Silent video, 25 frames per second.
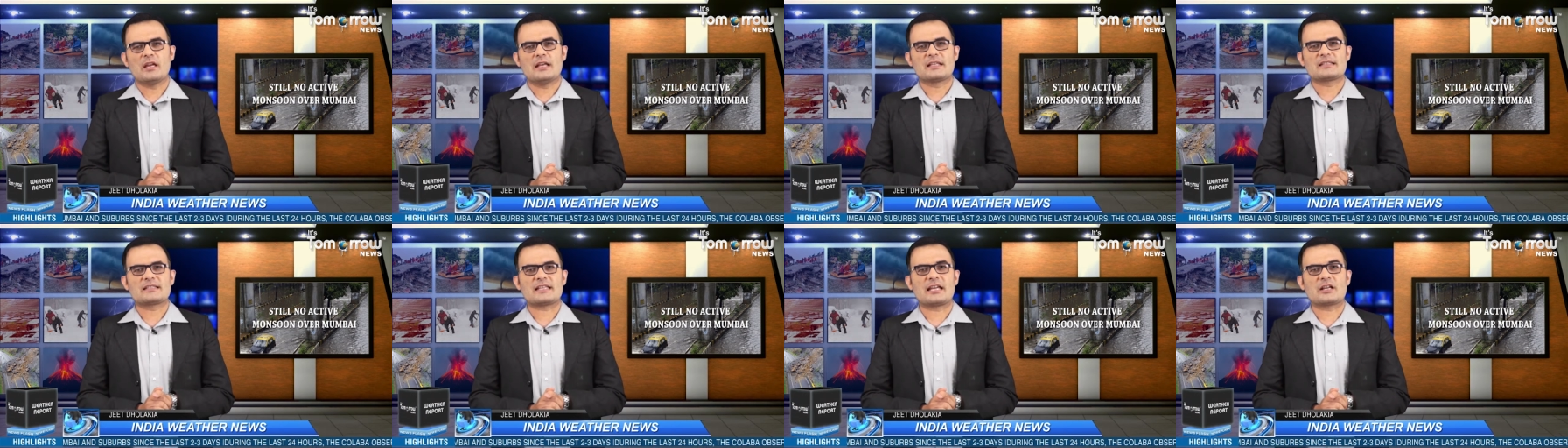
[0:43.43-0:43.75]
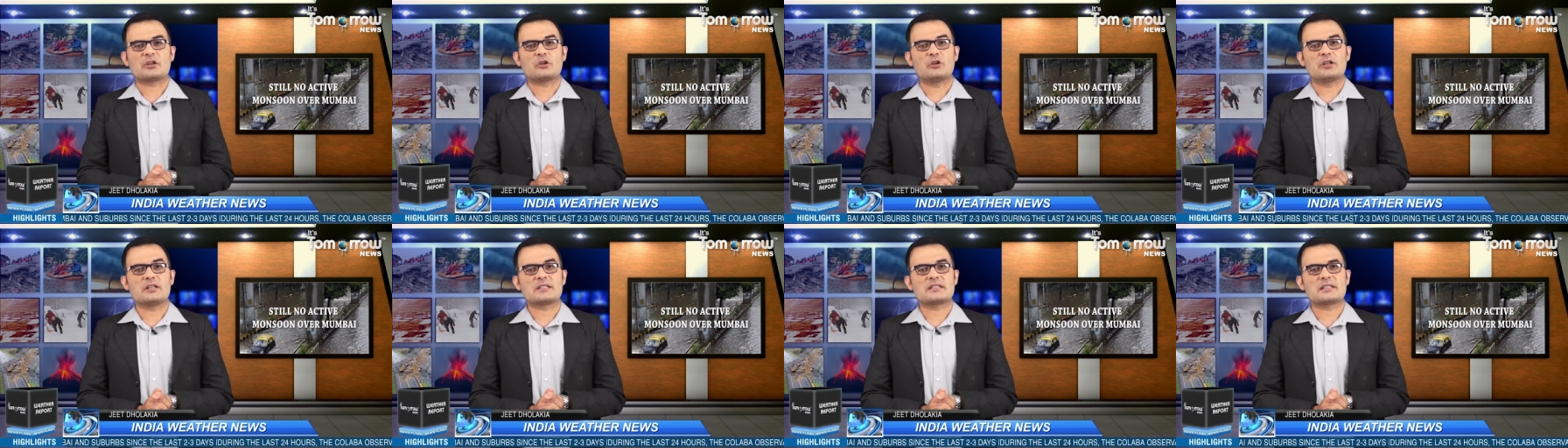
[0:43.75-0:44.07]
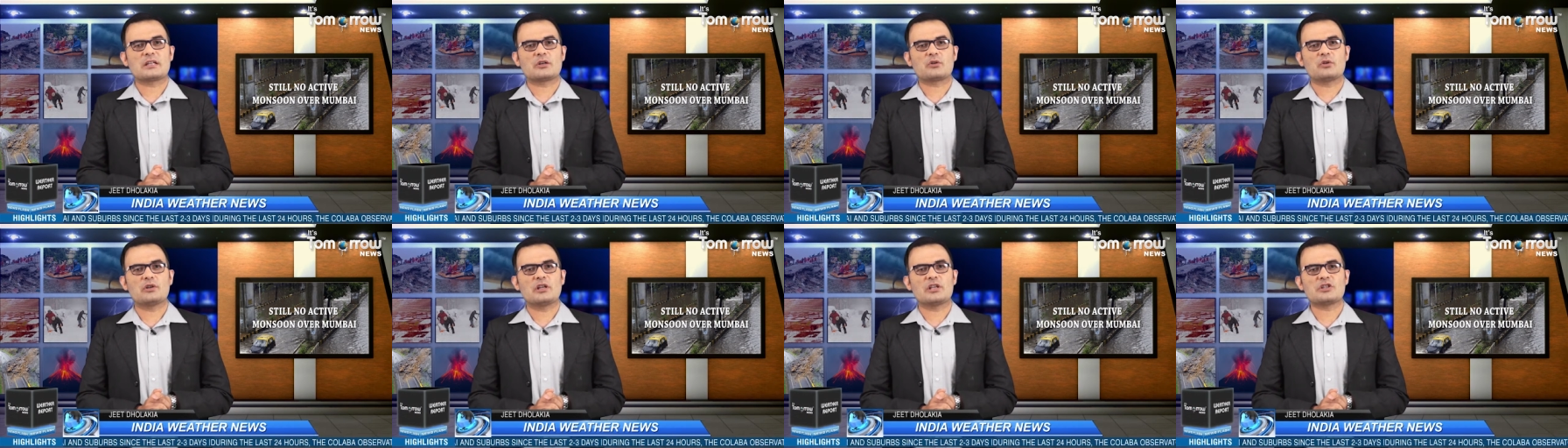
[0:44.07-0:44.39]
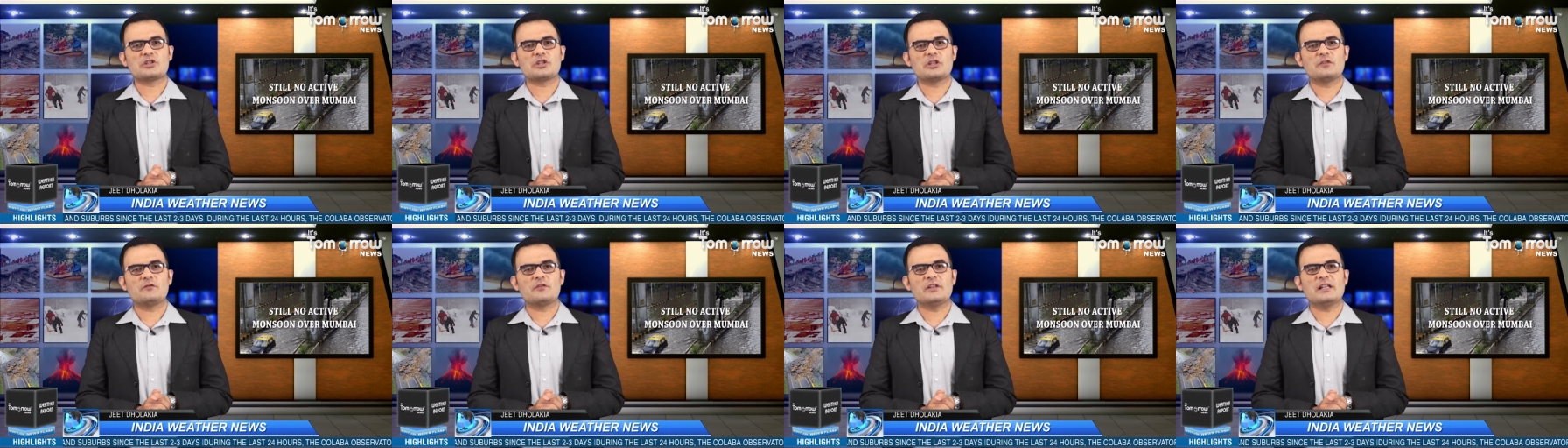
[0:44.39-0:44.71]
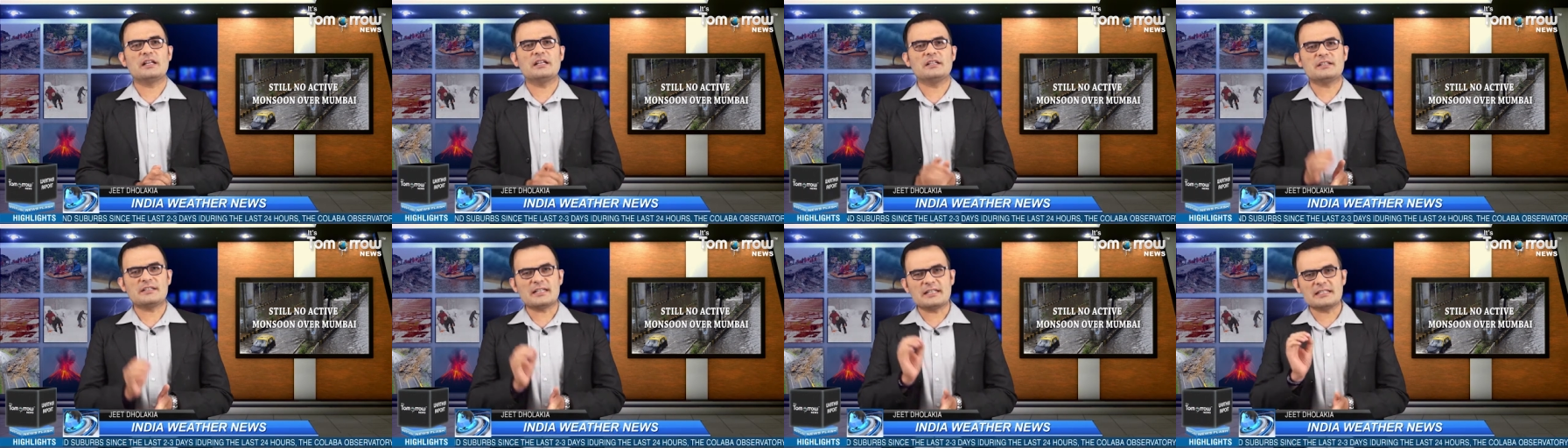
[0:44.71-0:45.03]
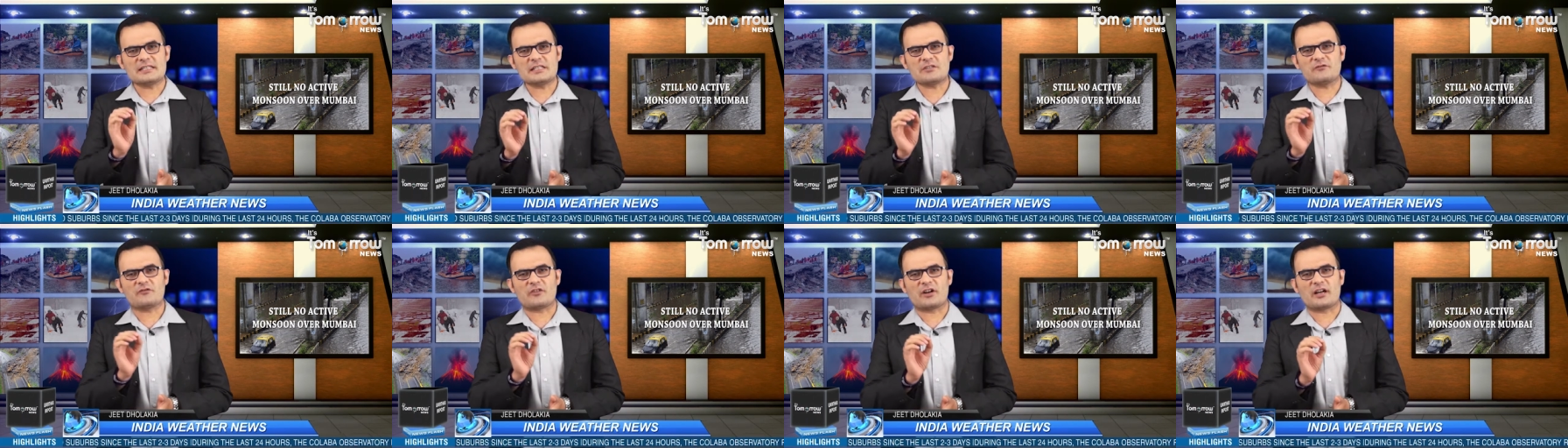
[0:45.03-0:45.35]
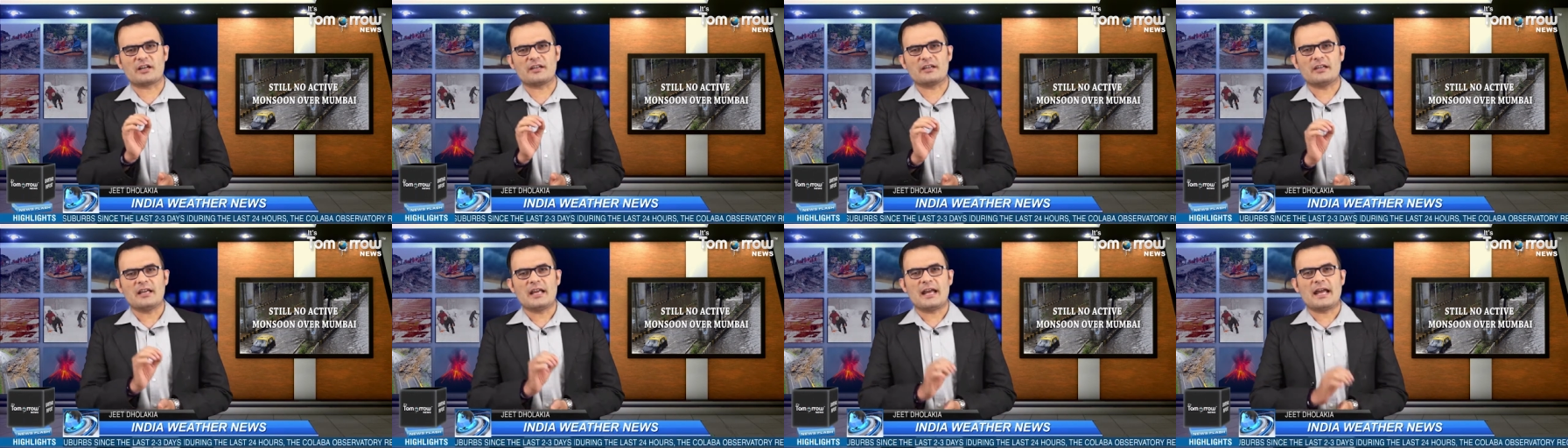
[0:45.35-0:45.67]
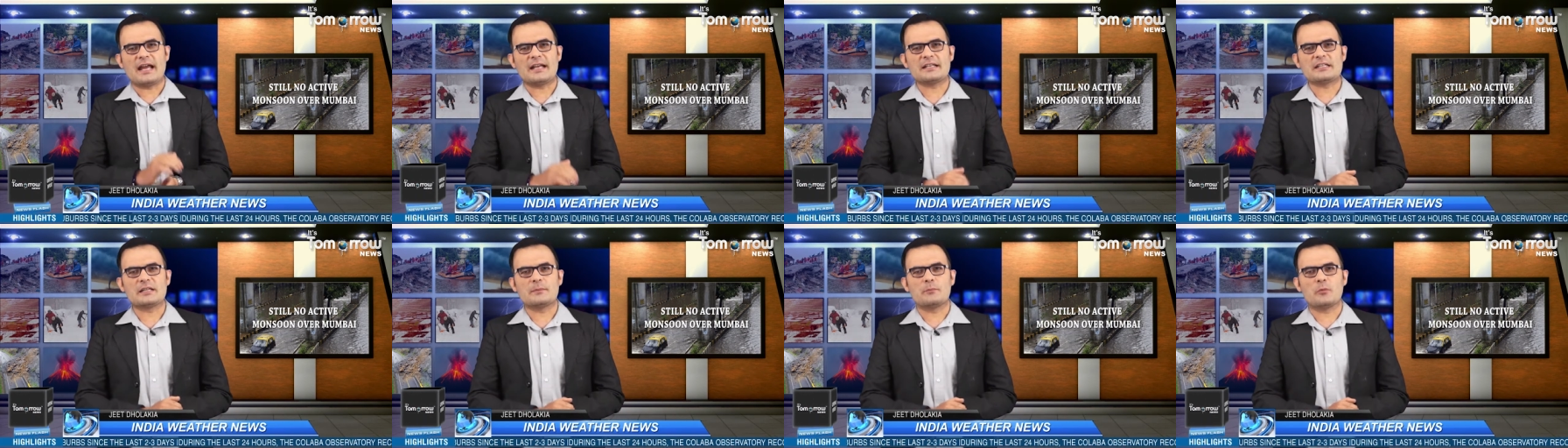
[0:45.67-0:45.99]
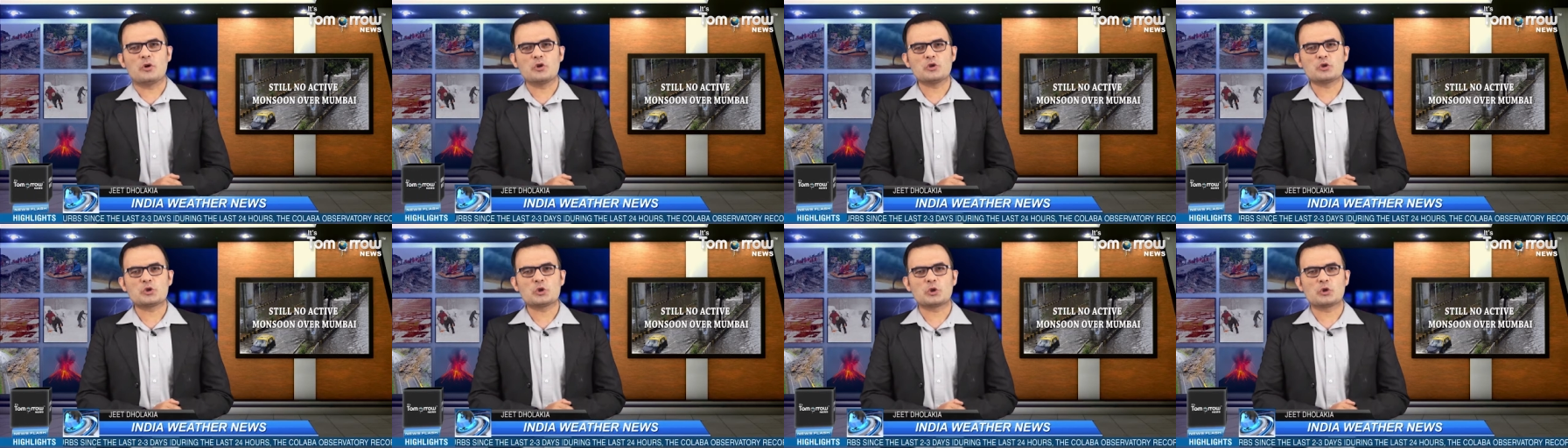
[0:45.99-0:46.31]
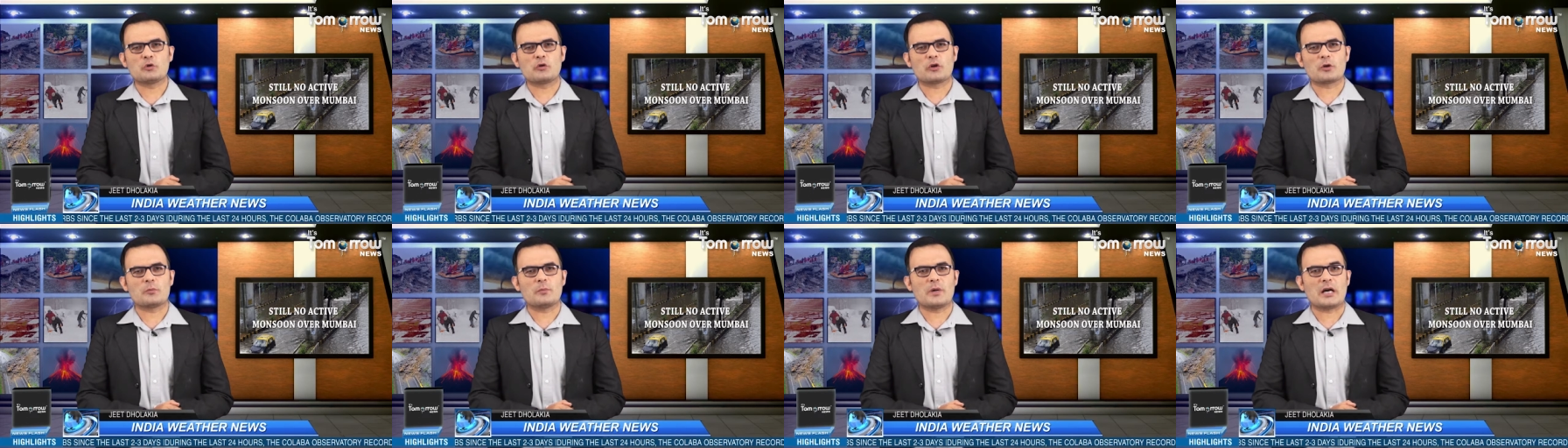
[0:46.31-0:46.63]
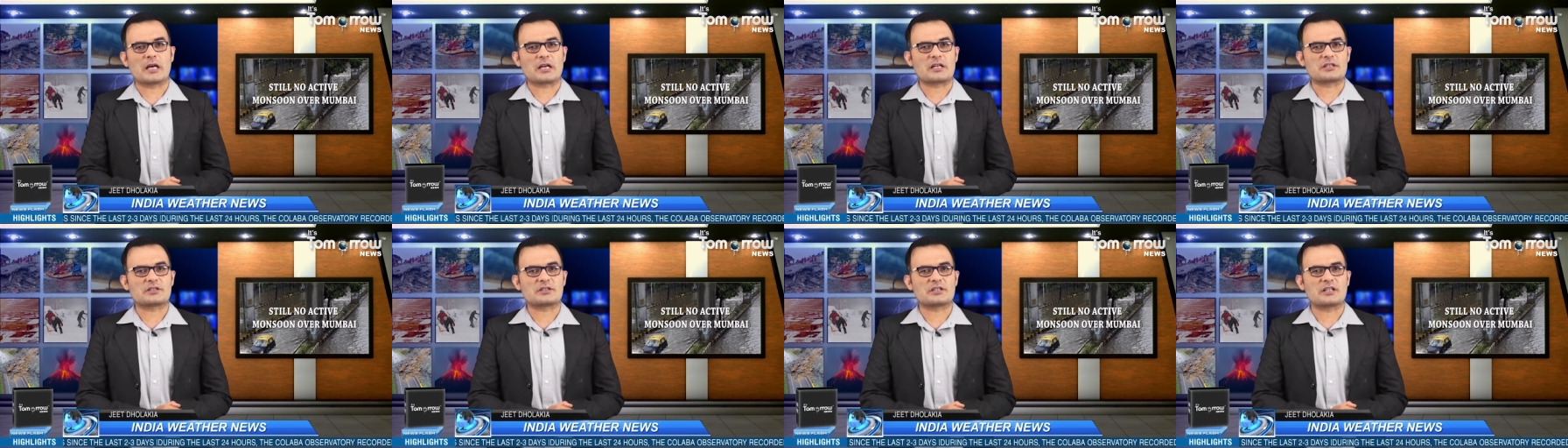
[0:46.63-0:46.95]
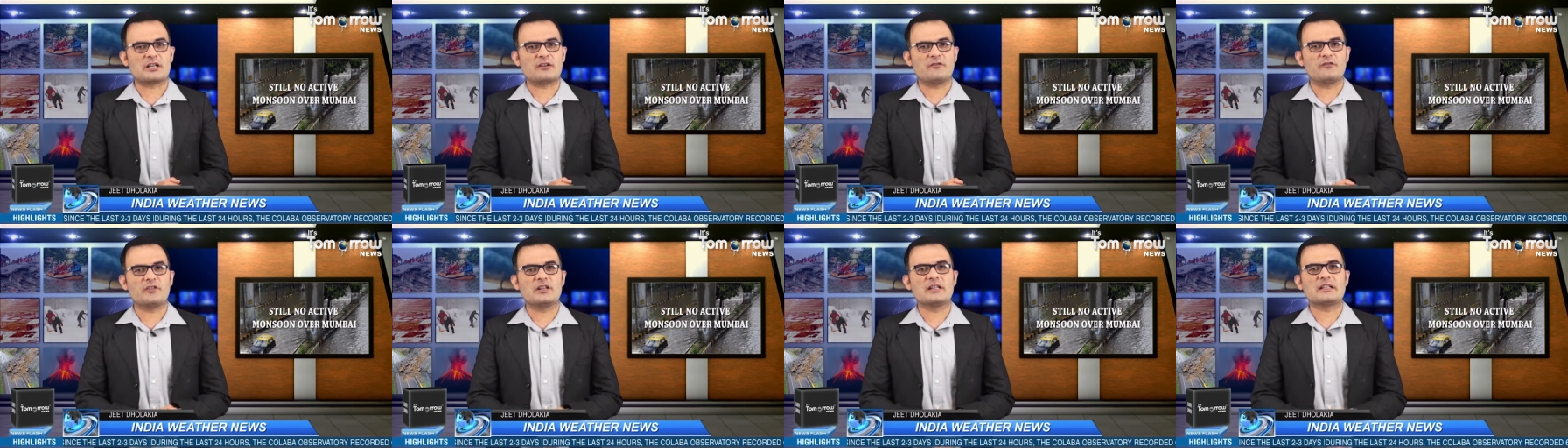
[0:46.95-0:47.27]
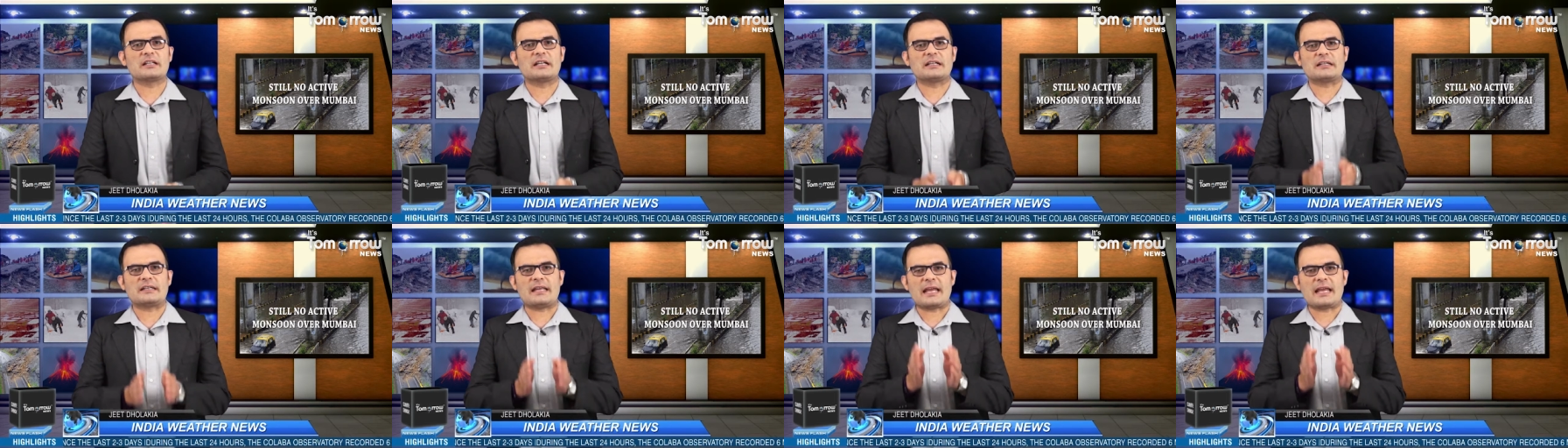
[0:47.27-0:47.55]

Cyclonic circulation will intensify and the monsoon over Maharashtra will get